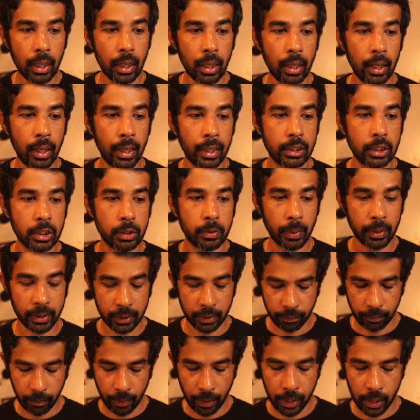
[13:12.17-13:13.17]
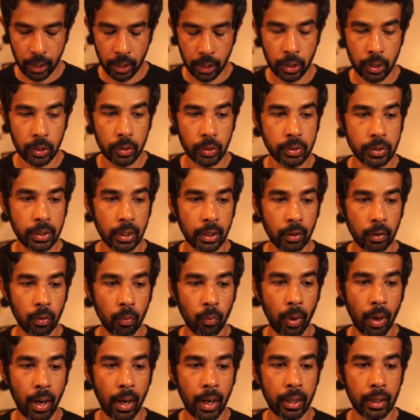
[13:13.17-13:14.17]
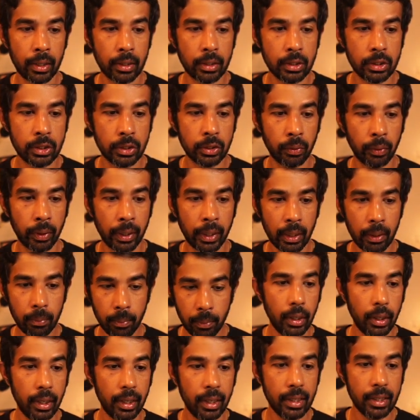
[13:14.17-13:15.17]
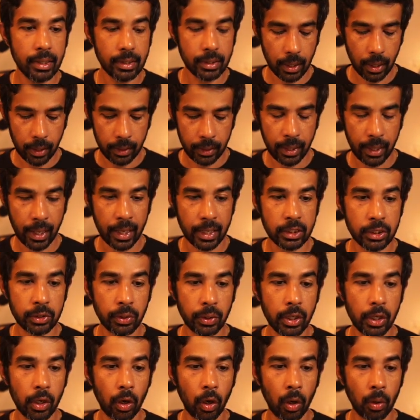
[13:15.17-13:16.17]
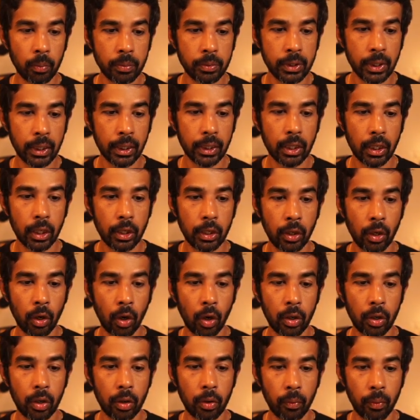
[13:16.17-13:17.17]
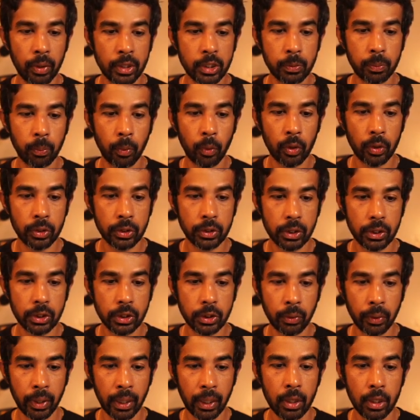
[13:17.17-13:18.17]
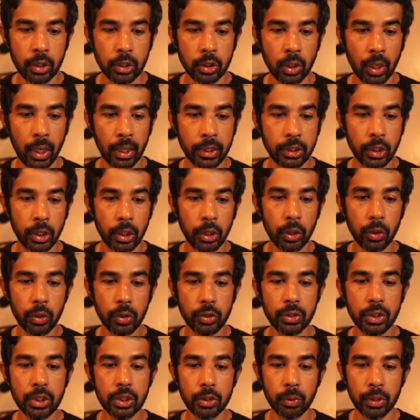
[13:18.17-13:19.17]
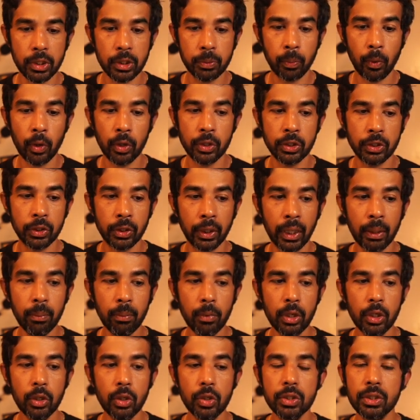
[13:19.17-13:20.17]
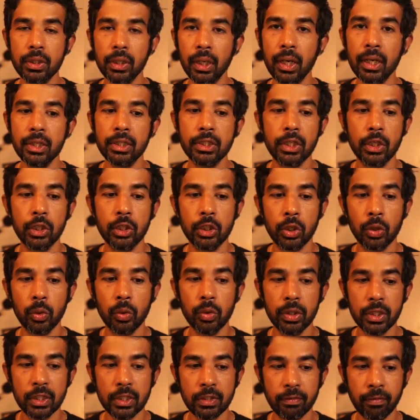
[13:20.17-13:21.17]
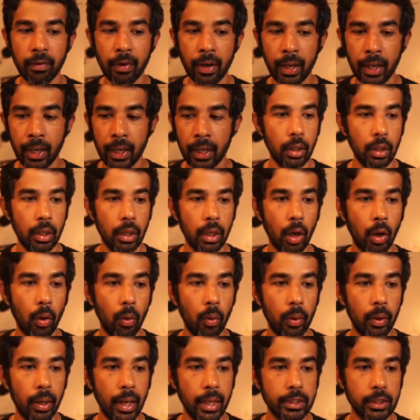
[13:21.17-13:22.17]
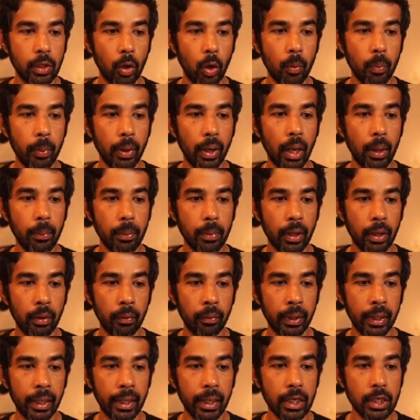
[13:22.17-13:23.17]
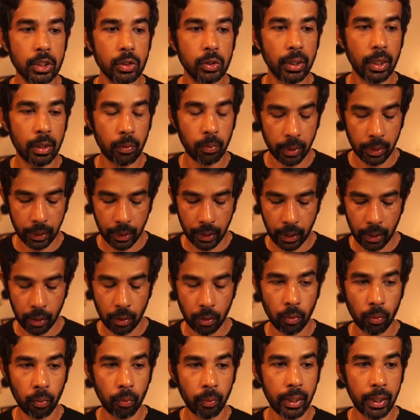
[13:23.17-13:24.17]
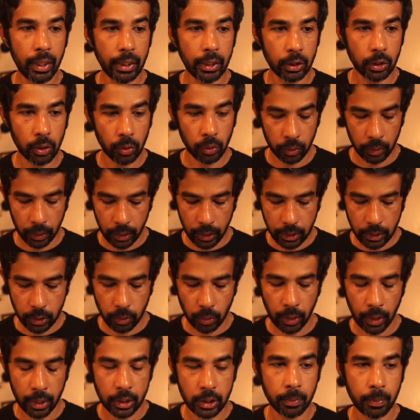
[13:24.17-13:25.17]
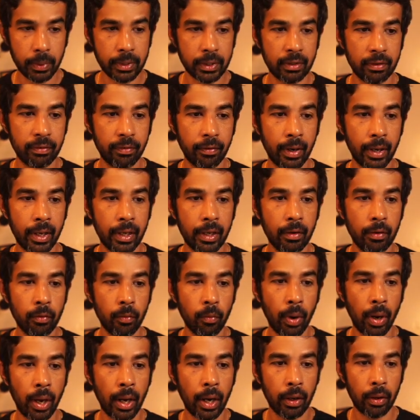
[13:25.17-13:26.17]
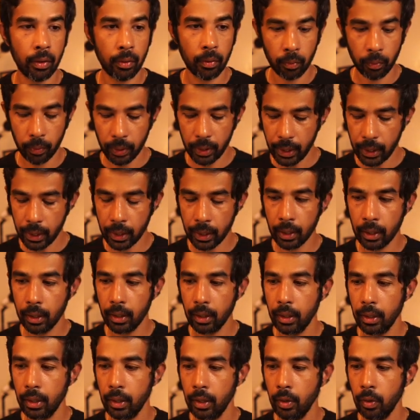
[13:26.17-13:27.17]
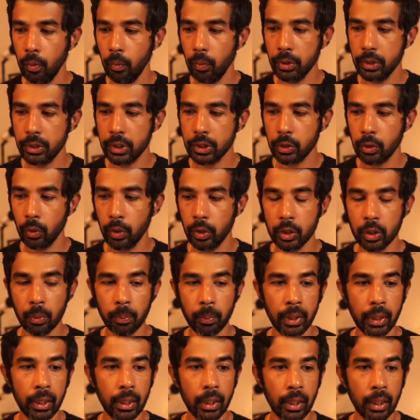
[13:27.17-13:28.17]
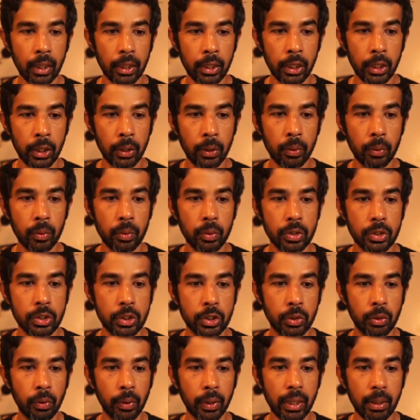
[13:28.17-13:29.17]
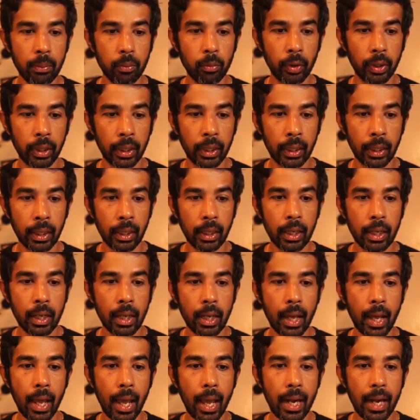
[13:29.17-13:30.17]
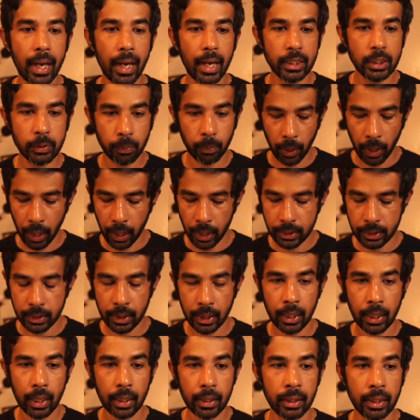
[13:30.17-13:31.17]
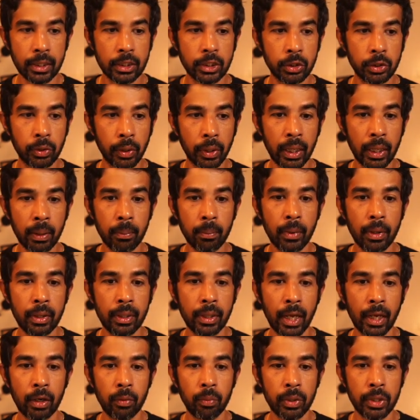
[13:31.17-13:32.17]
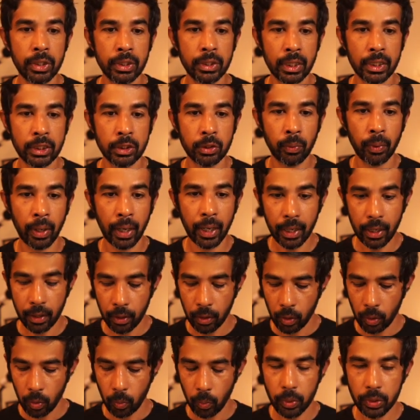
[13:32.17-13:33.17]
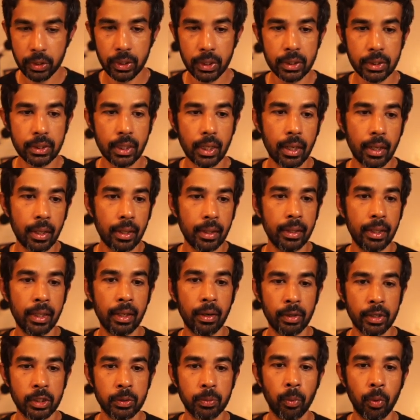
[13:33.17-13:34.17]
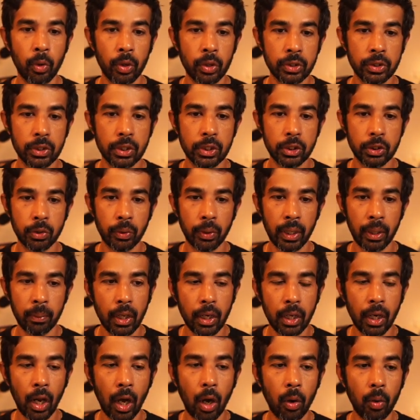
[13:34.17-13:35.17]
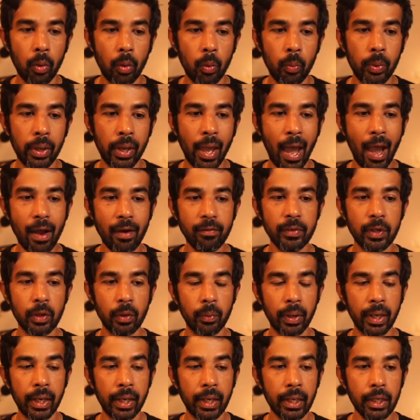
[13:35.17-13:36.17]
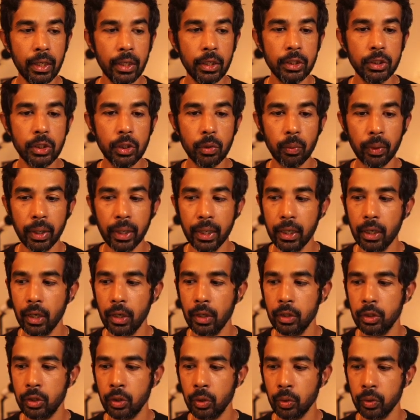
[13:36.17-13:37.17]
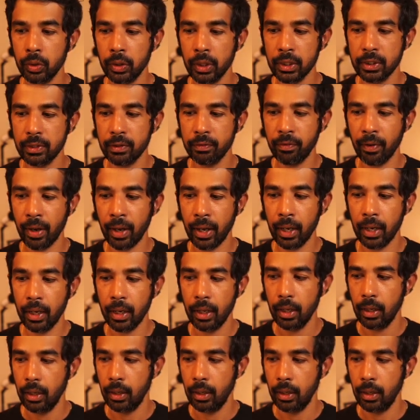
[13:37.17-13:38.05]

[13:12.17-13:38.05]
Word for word: Let's specify using where stream is the S3 object dot response stream. So let's use this response stream to search through this file. Now let's open up a reader so that we can read through this. So let's specify where reader, which is going to be a new stream reader. And let's pass in the stream that we just read, which is the response stream. Now we have the reader to read through this file.